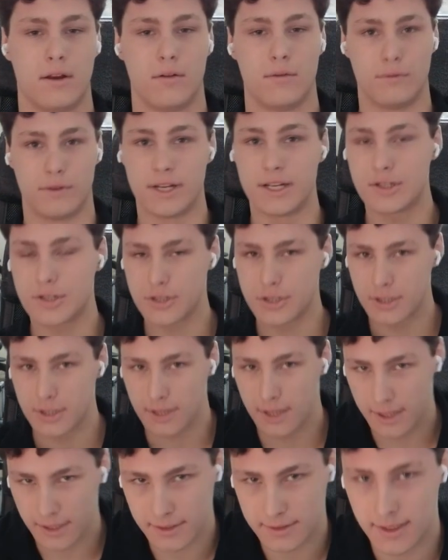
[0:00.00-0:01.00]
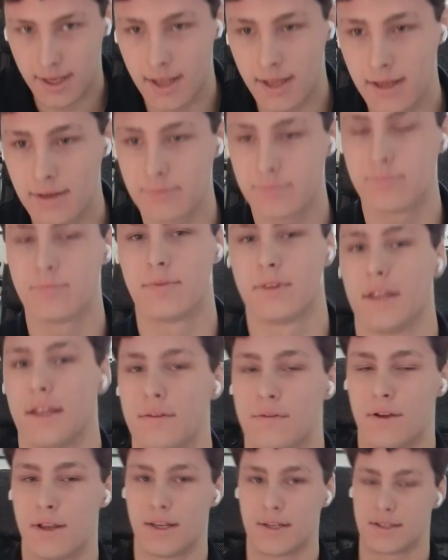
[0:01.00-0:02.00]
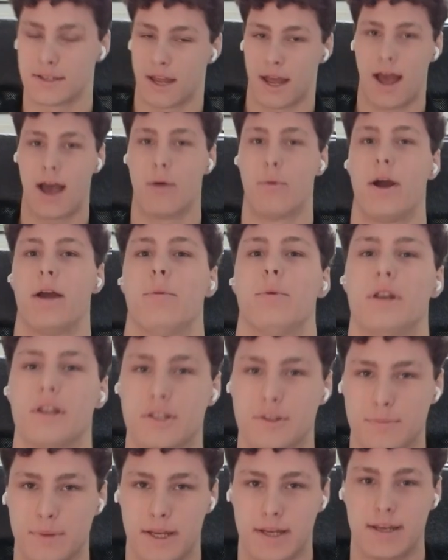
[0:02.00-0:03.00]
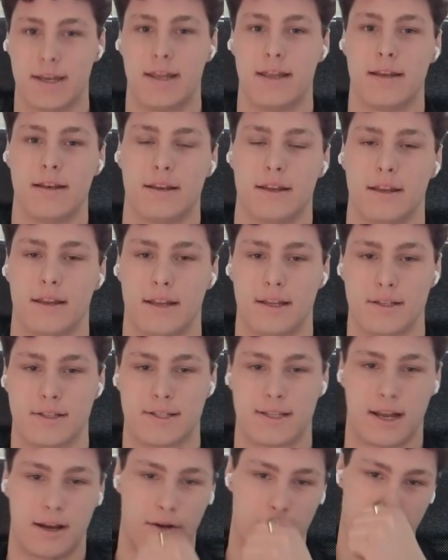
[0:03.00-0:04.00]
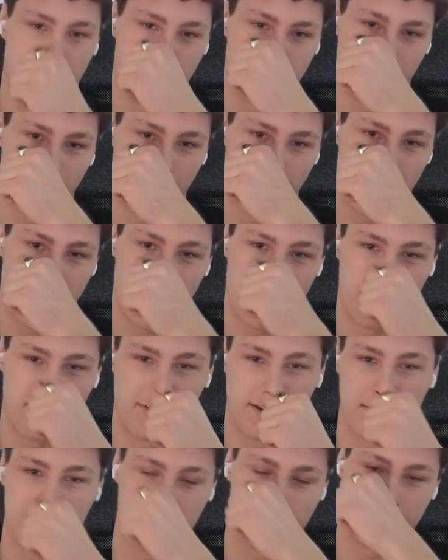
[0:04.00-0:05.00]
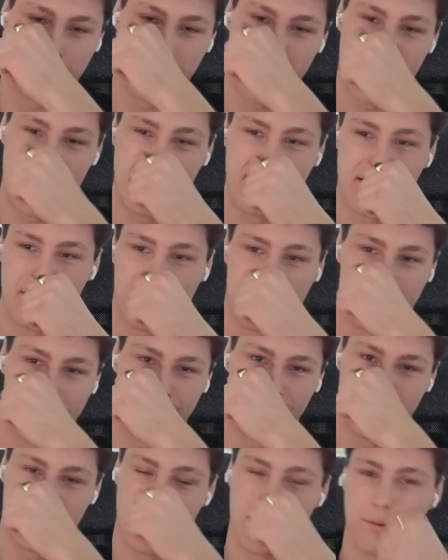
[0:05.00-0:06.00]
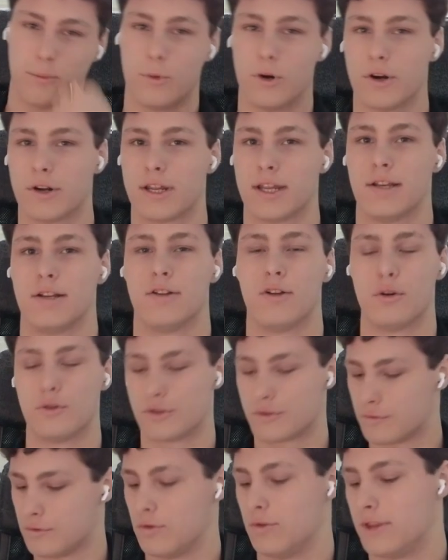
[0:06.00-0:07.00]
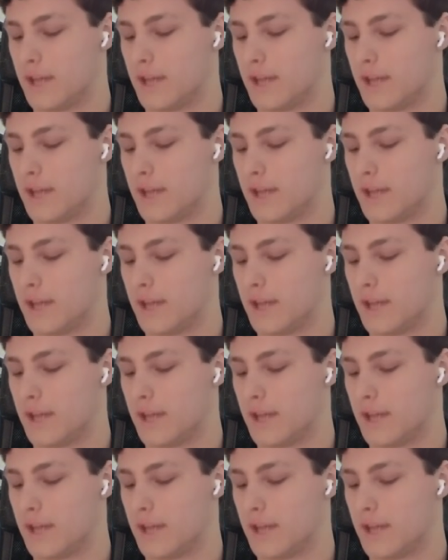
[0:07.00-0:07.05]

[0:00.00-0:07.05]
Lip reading: reach like that, if is how I would explain it. Instead of having bad network, it goes through